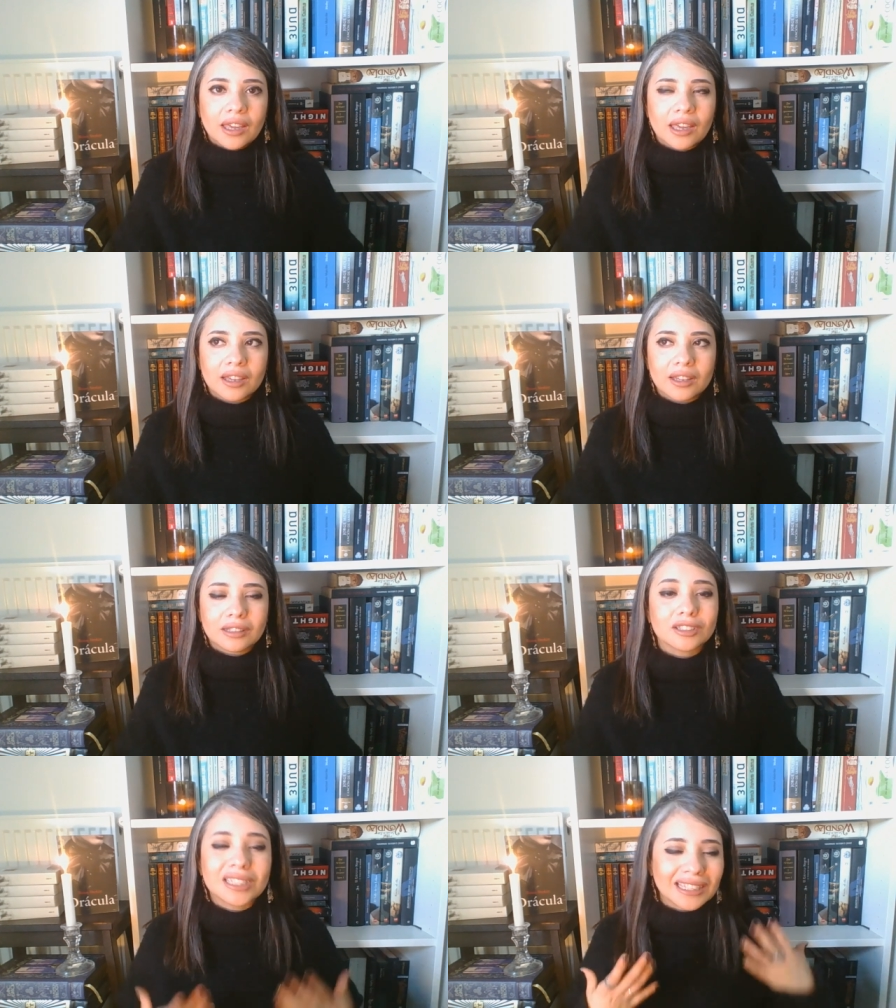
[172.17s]
And
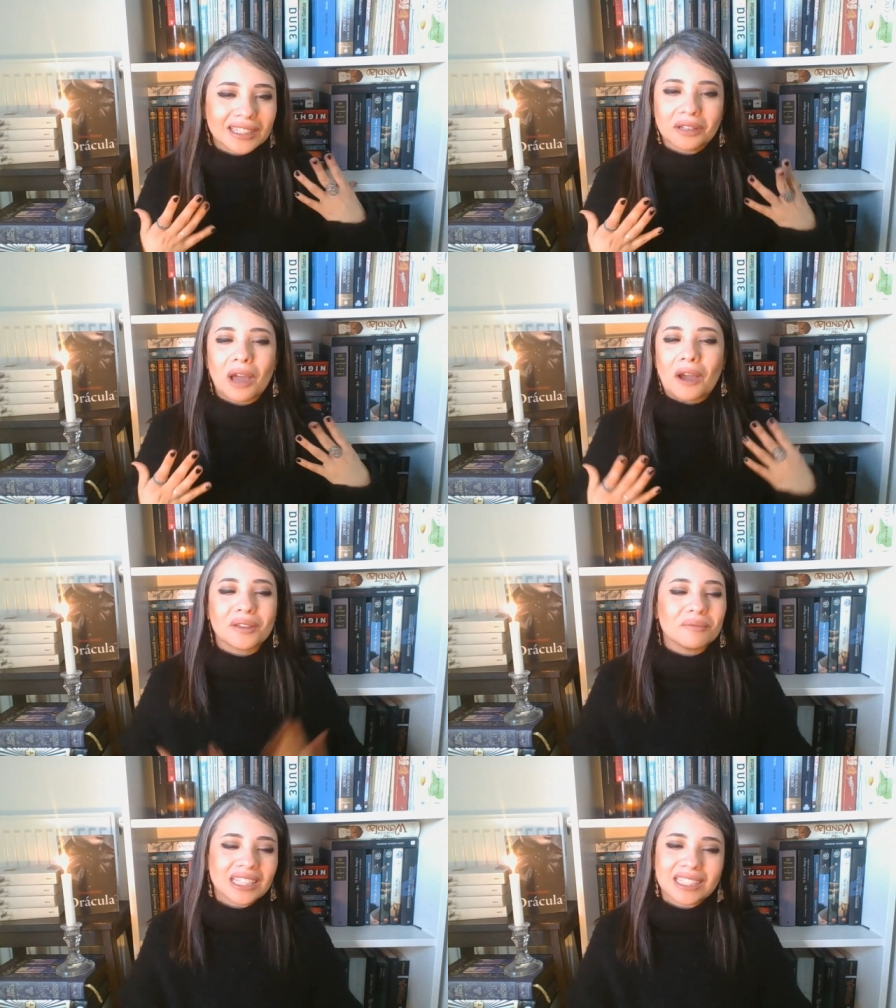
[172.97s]
just thinking about
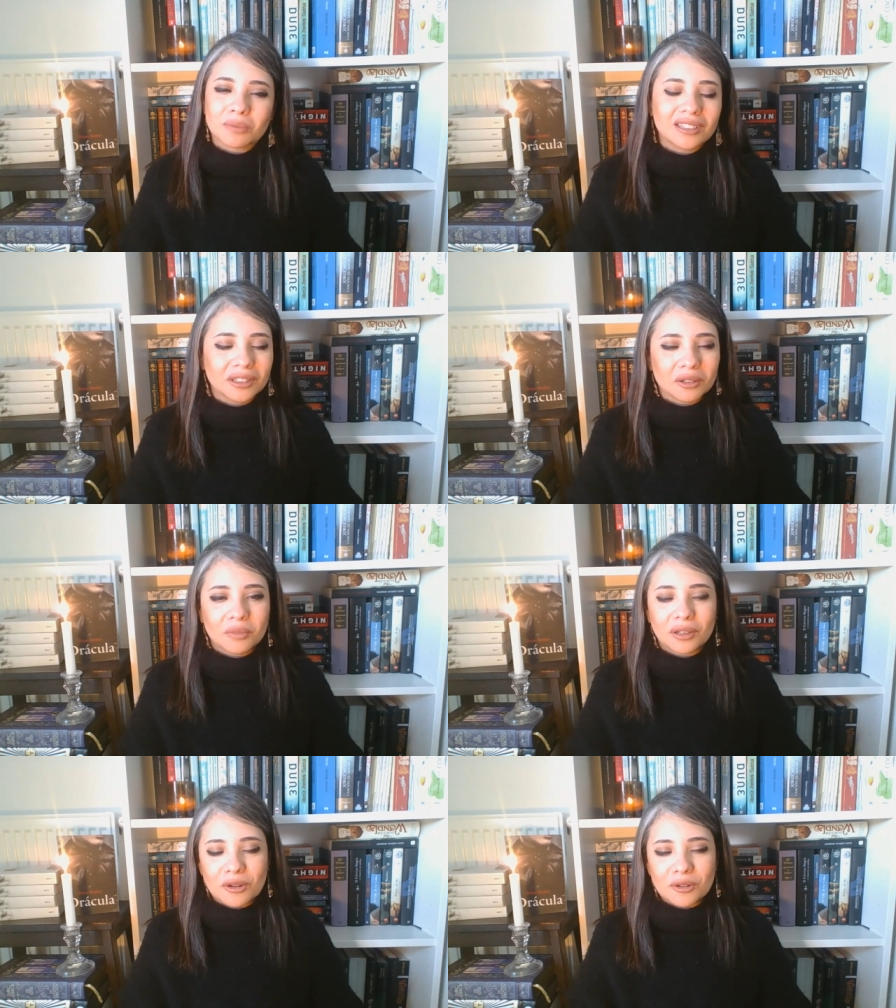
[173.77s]
it makes me a little
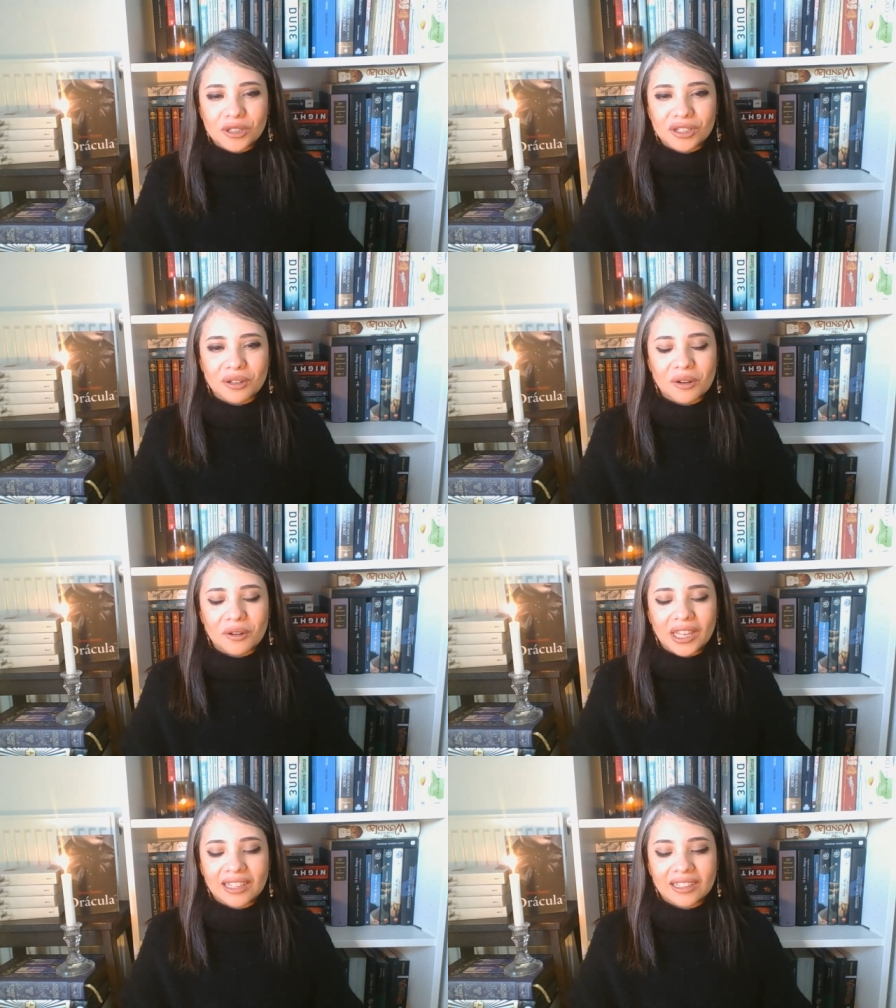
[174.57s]
bit emotional.
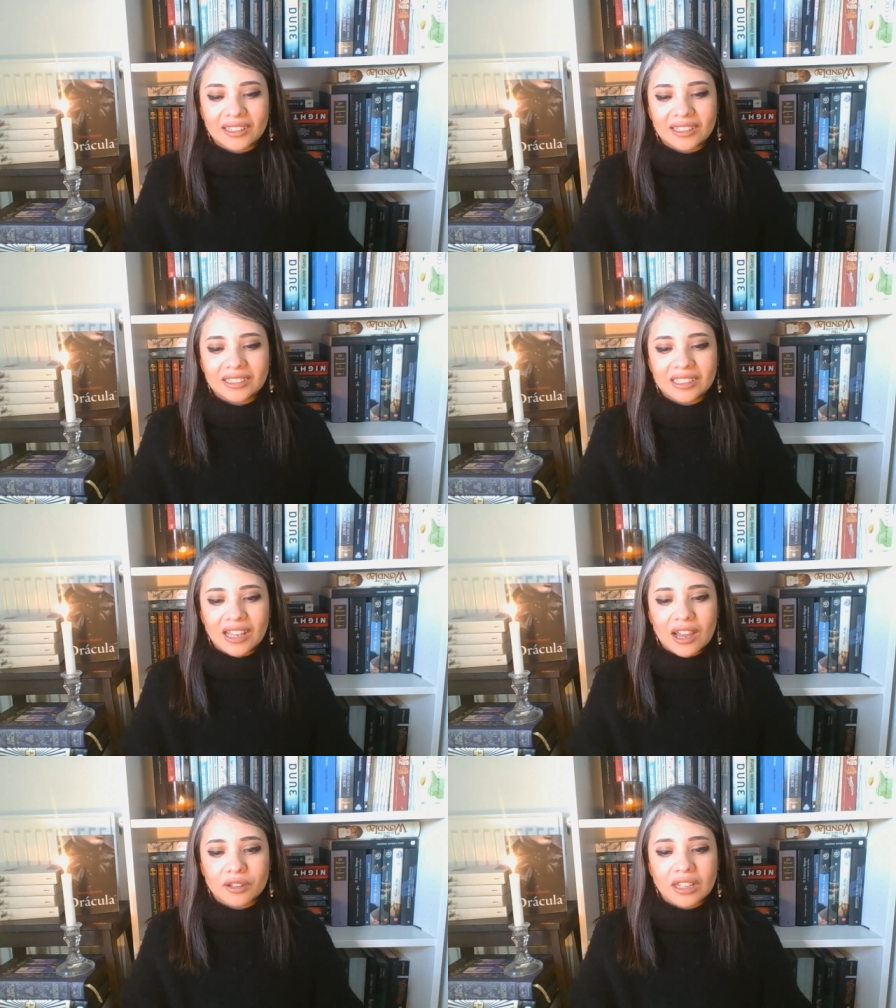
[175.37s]
And
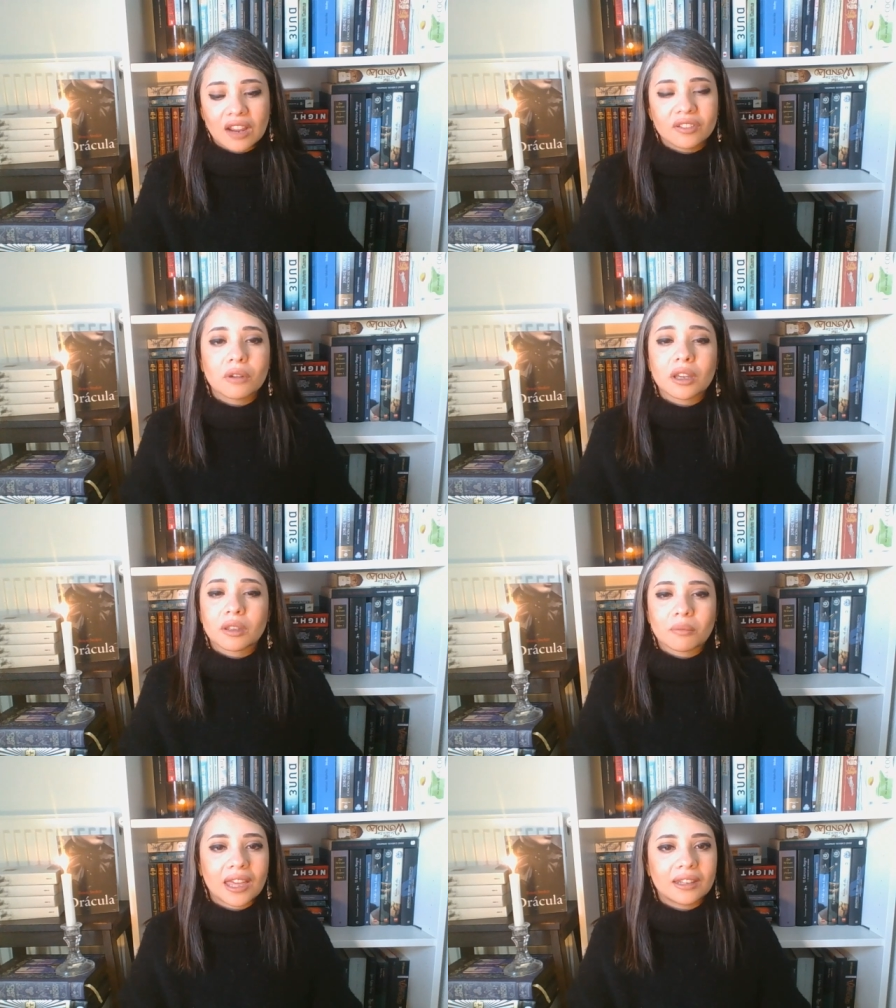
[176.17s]
I definitely
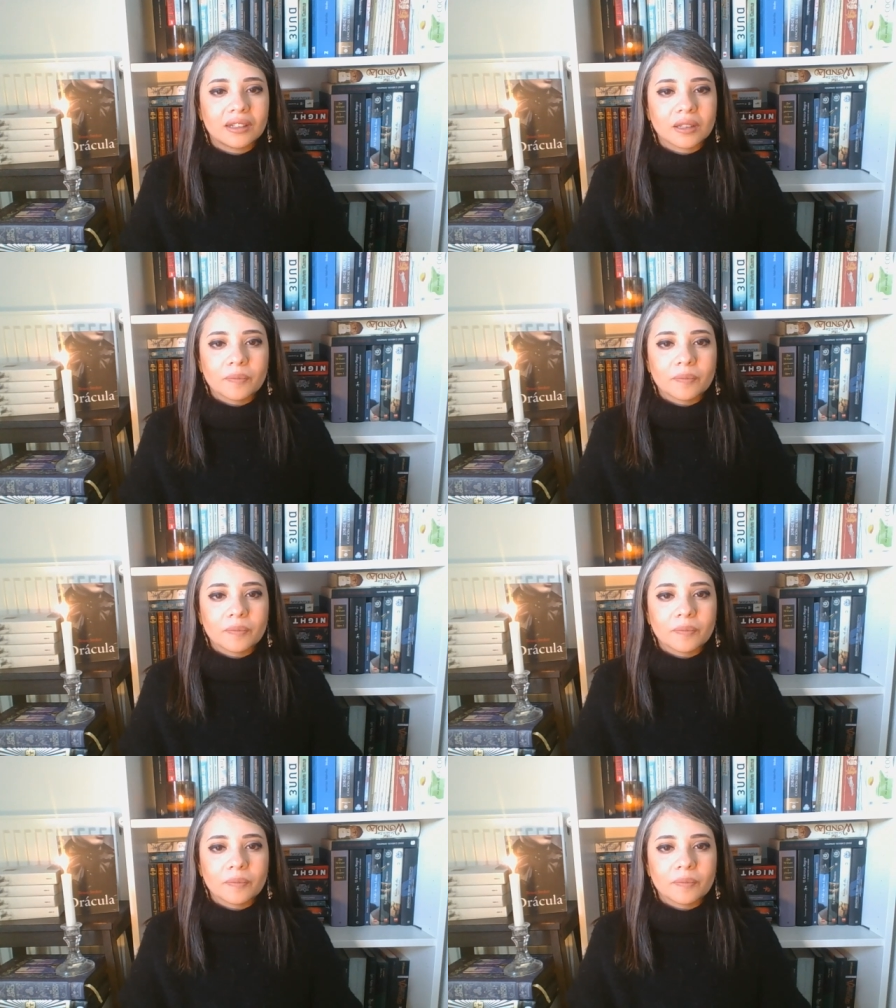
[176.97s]
recommend